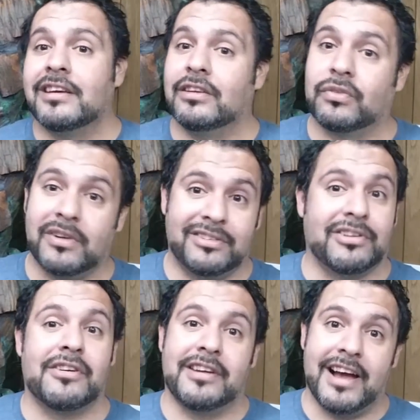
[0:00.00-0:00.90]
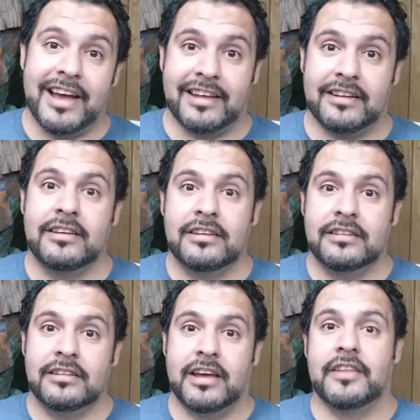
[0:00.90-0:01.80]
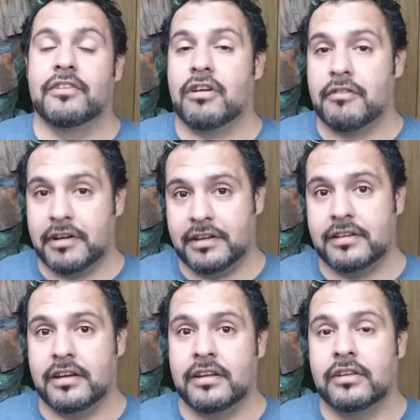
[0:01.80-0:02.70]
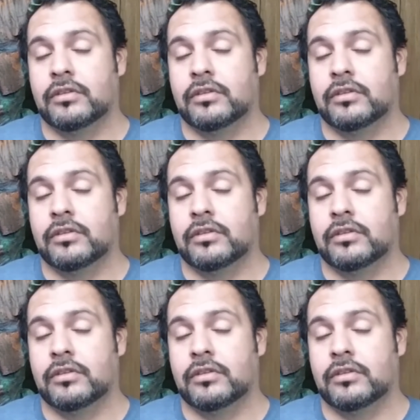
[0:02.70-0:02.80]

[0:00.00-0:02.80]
His friends start dying, and they're already dead.